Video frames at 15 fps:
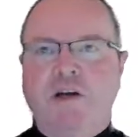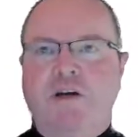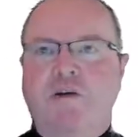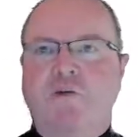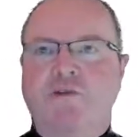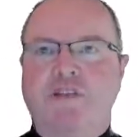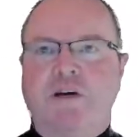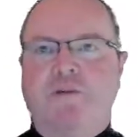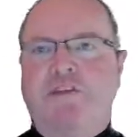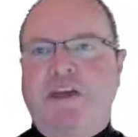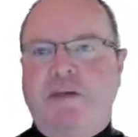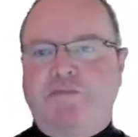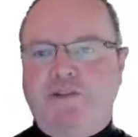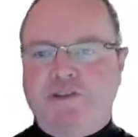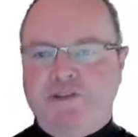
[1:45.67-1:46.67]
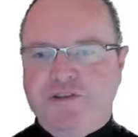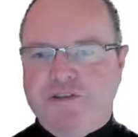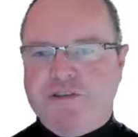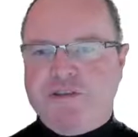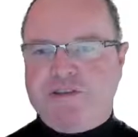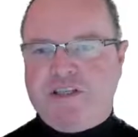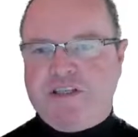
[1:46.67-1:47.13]
We'll start with amplitude
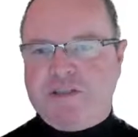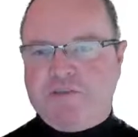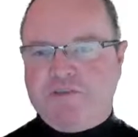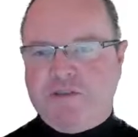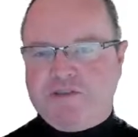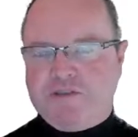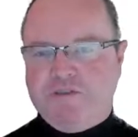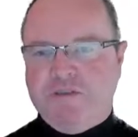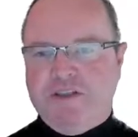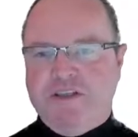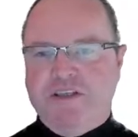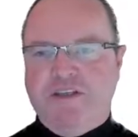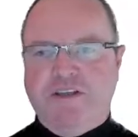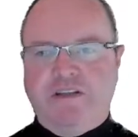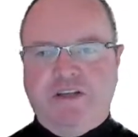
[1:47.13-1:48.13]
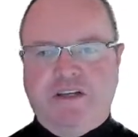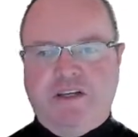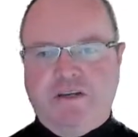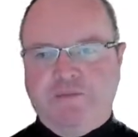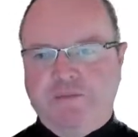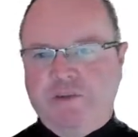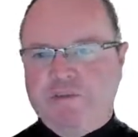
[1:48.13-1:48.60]
because that's possibly
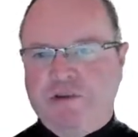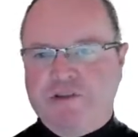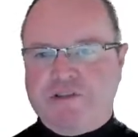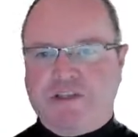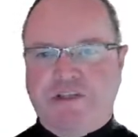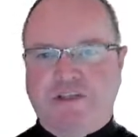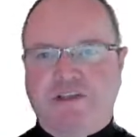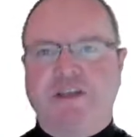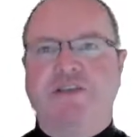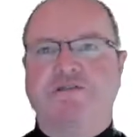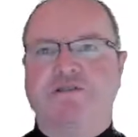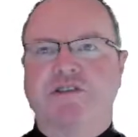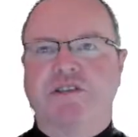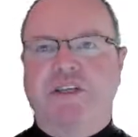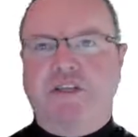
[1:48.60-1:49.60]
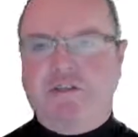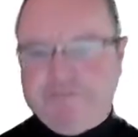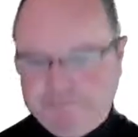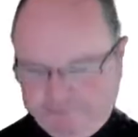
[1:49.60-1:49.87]
the most interesting.